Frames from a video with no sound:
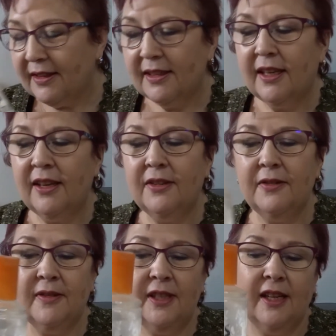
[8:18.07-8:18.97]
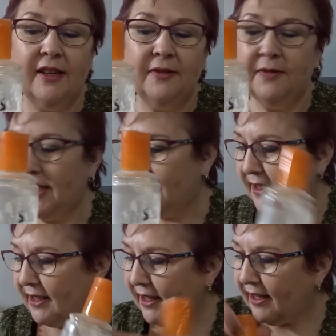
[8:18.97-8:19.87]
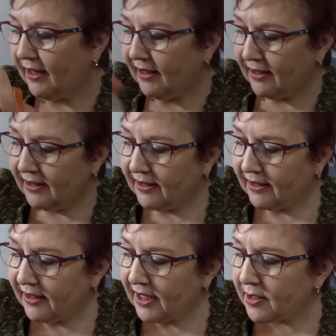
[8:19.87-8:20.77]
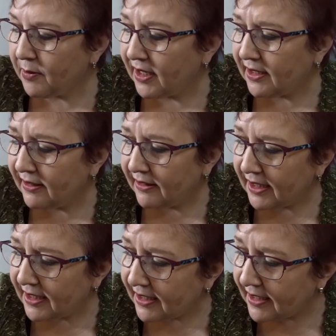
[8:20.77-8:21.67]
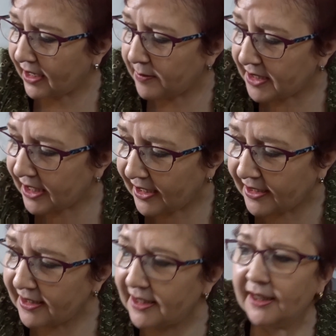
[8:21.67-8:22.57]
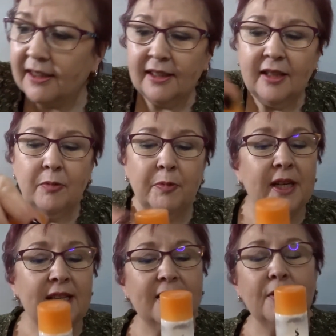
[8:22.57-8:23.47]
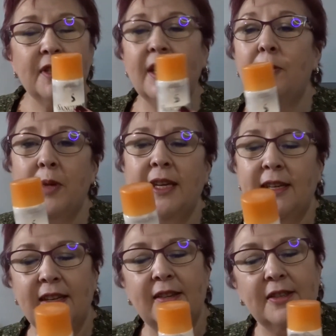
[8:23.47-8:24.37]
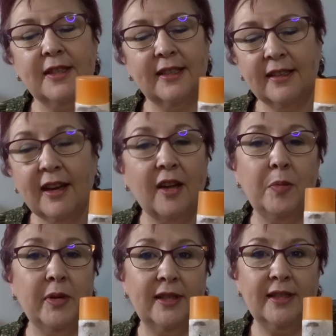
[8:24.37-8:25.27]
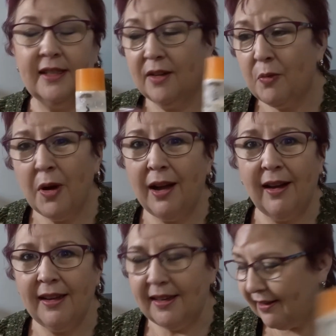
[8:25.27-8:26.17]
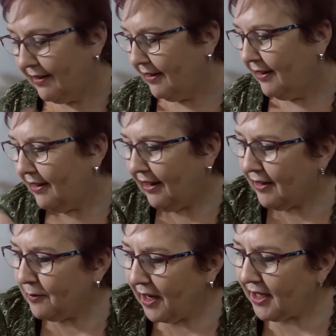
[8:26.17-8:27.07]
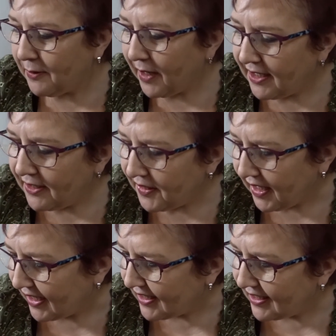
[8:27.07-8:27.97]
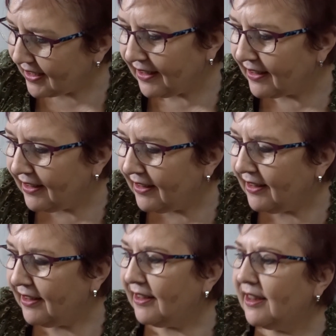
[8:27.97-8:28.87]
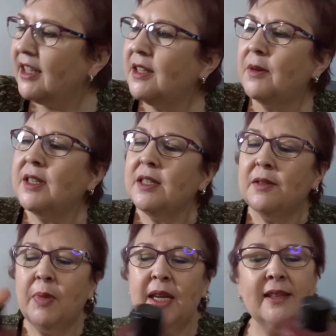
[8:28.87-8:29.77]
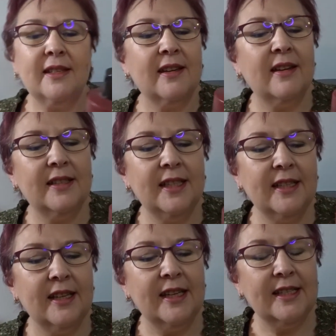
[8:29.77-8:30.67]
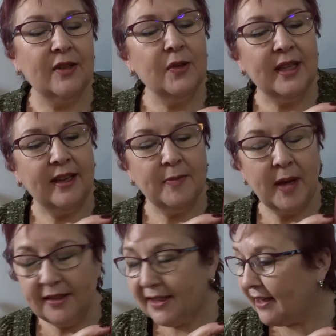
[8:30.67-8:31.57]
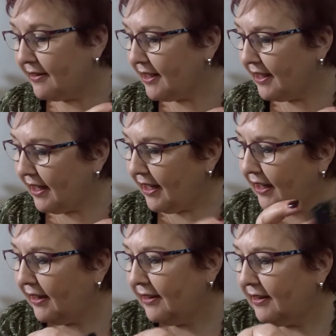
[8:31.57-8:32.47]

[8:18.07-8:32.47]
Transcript: So, you know, down to there. And this one is the same scent, but it's also been used and opened. Why? Like, why do I do this? This one's been started and it's also about down to there.